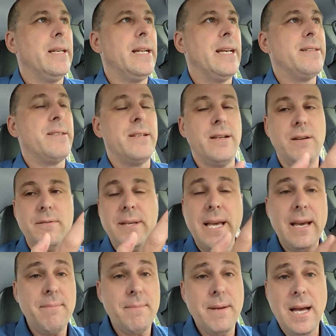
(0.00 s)
and I said, "Oh
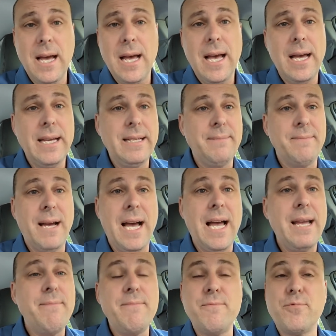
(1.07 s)
yeah, uh, I
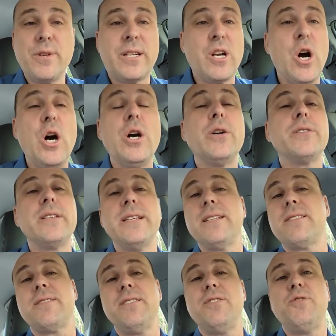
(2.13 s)
I recall
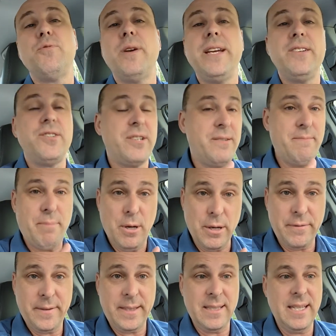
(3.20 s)
this situation
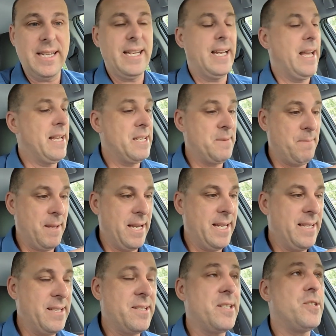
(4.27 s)
perfectly," and I
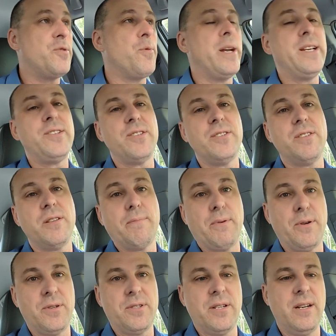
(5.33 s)
explained the situation to the
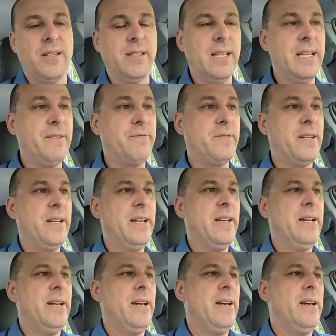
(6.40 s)
person on Lyft.
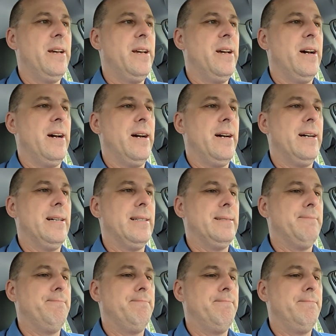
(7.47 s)

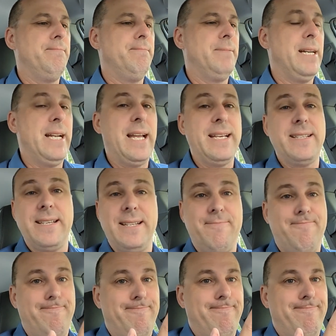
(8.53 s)
Um, and I said,